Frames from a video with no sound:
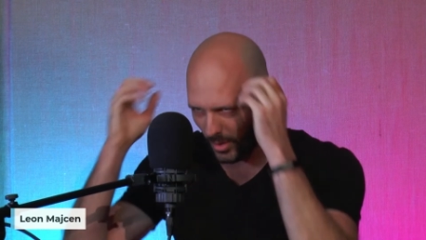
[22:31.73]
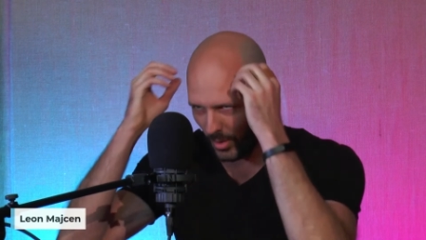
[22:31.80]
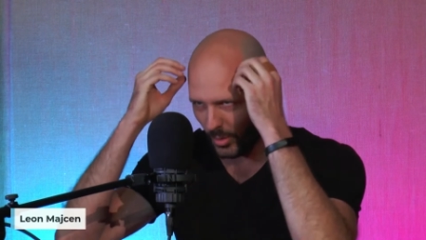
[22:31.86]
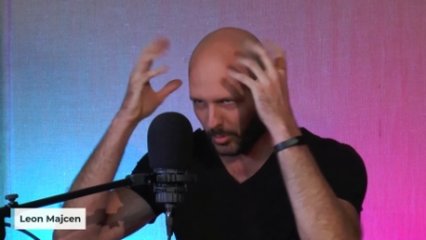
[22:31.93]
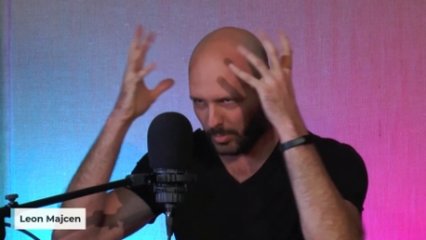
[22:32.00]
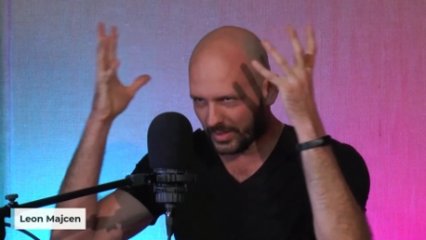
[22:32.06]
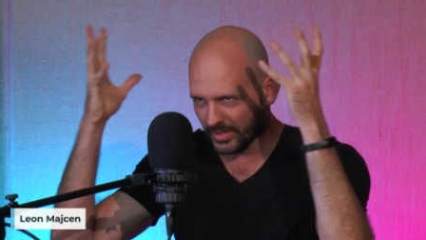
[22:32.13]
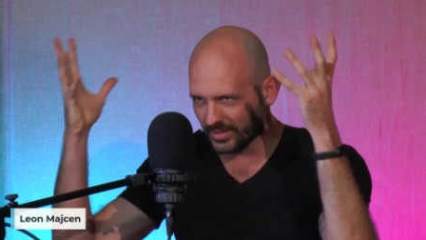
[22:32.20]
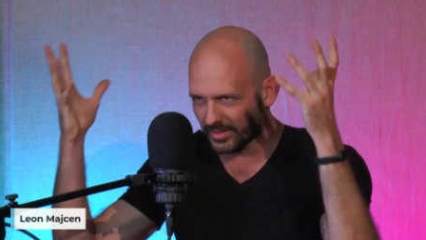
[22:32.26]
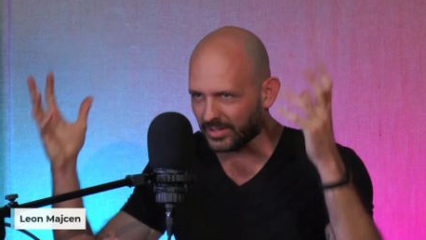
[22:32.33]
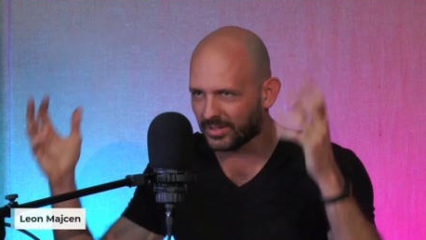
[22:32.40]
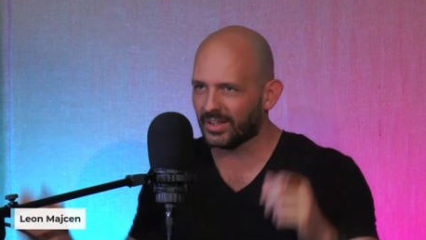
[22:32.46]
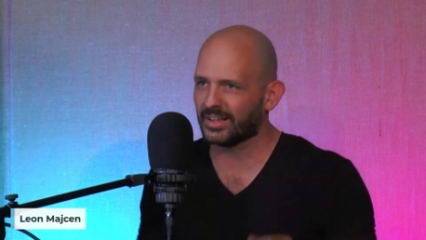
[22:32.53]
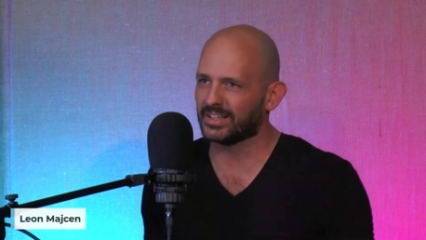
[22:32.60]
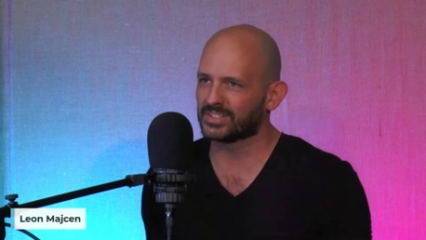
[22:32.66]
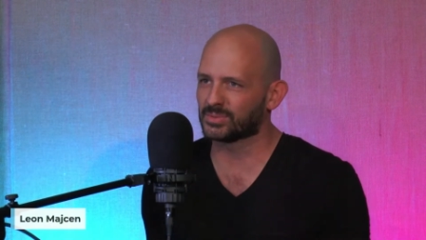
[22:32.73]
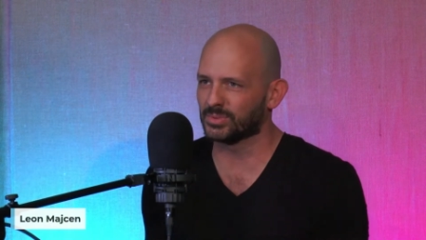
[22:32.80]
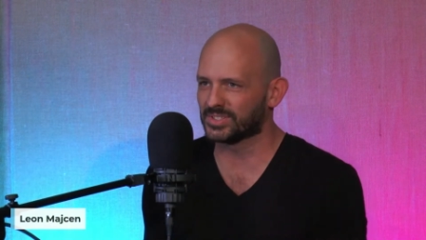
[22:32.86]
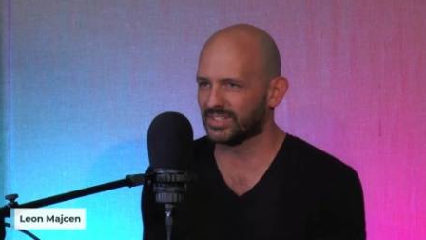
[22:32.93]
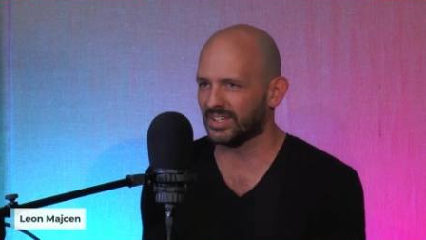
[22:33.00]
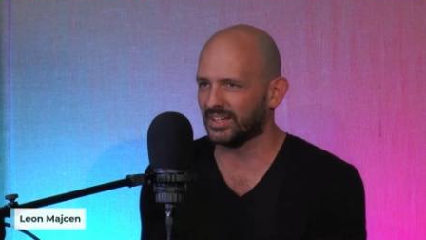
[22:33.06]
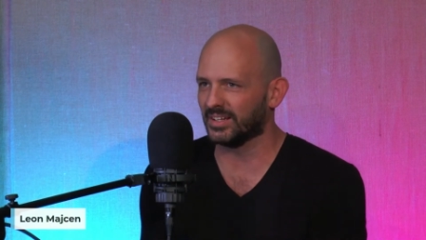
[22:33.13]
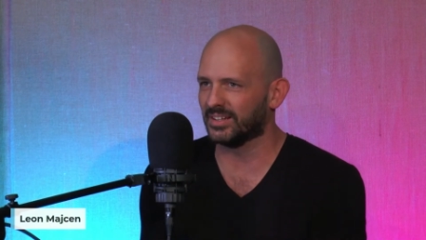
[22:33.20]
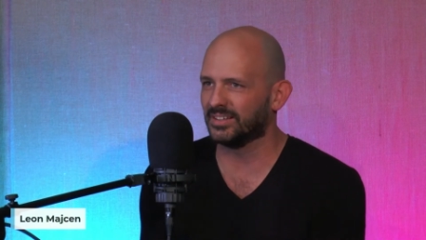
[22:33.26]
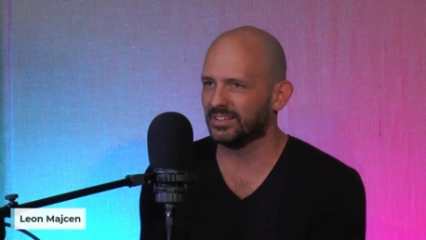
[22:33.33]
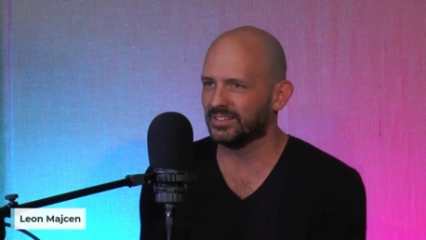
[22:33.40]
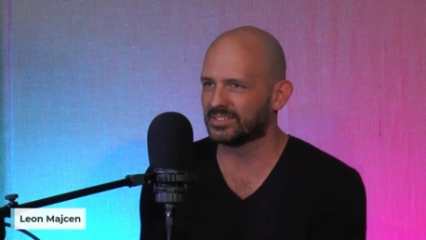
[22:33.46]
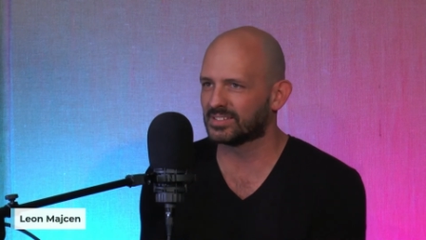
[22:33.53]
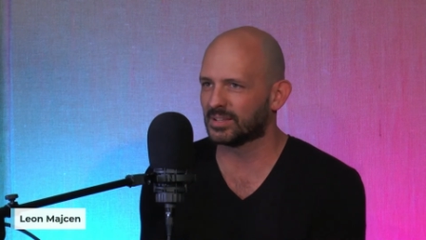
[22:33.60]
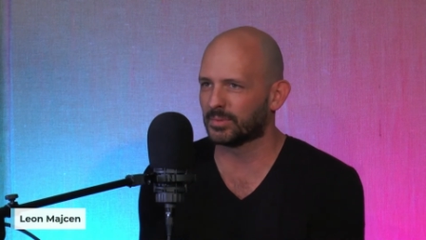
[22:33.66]
opened, I guess we'll say,
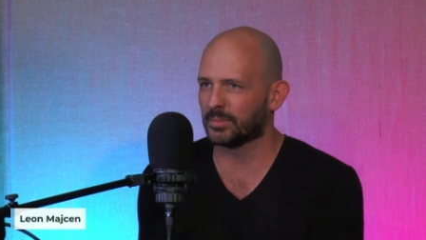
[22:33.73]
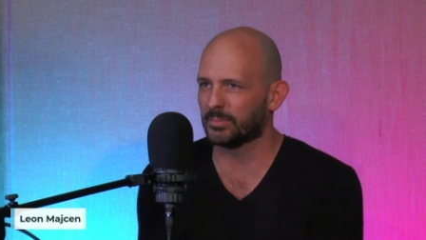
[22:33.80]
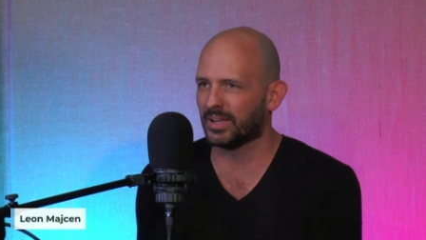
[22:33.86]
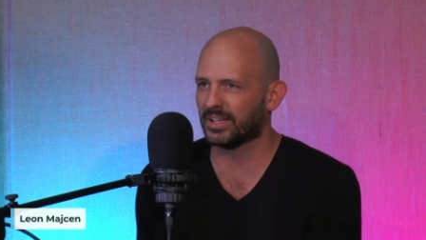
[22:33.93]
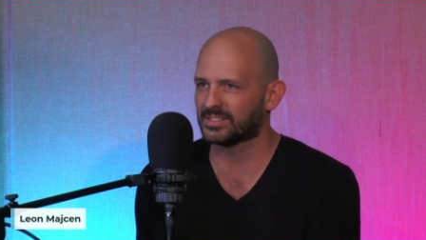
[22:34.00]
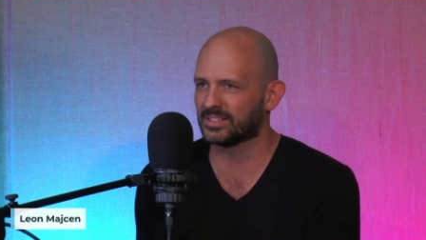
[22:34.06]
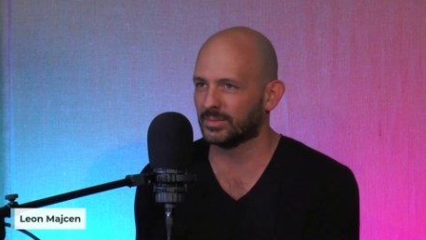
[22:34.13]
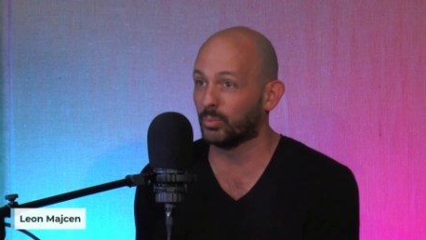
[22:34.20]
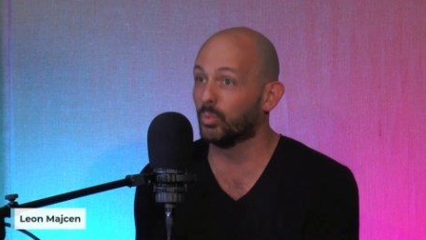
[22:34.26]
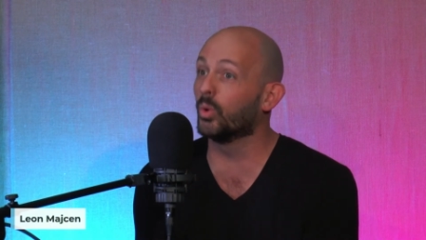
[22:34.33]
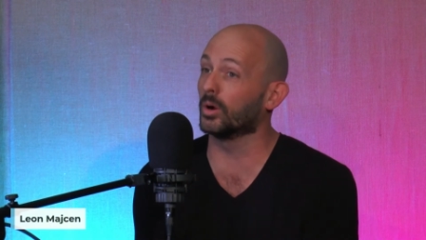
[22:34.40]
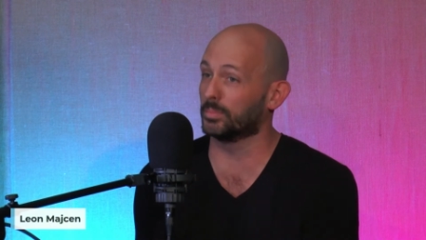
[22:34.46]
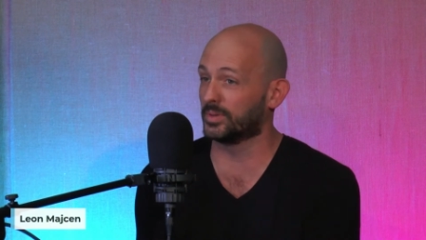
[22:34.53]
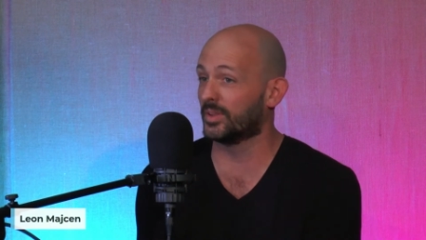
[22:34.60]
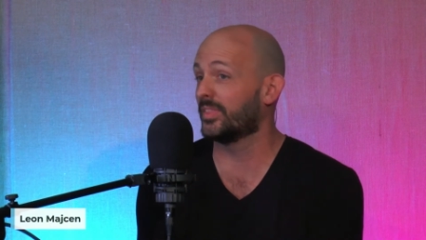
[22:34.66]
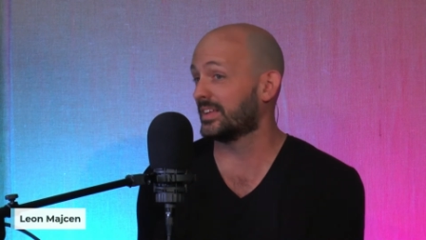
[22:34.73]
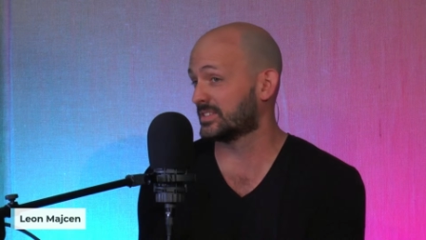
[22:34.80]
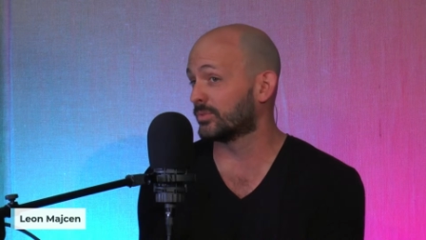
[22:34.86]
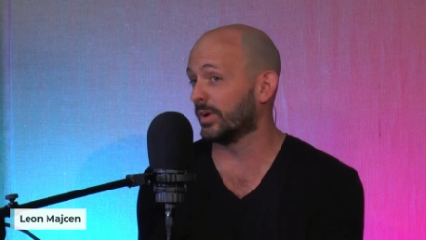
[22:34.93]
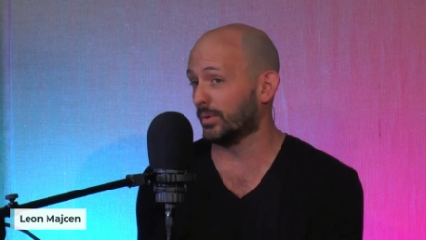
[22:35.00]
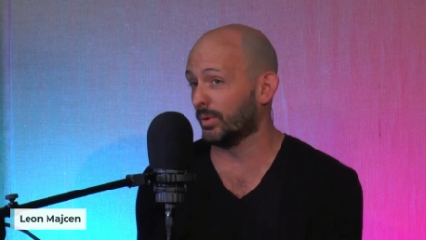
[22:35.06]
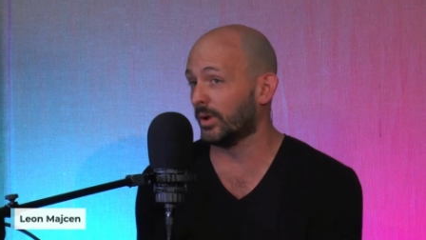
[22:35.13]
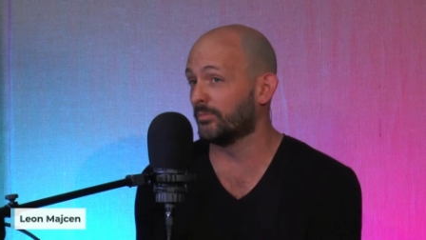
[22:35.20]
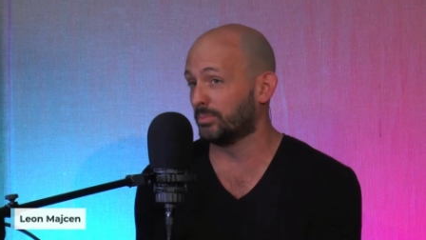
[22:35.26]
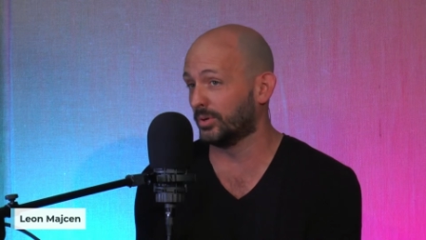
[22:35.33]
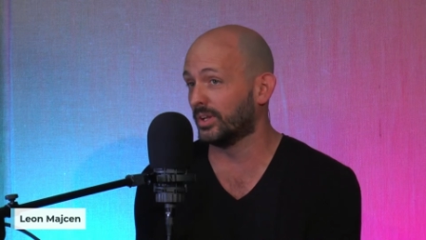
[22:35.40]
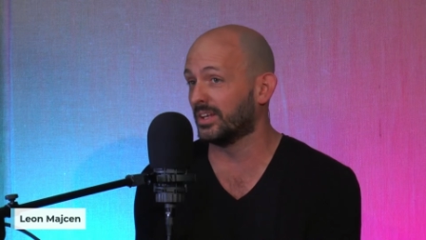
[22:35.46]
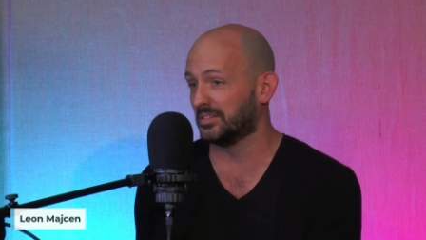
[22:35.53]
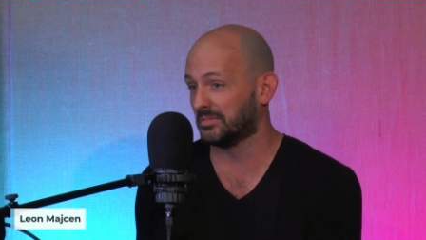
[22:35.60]
in some capacity. Warped. That's a great way of putting it.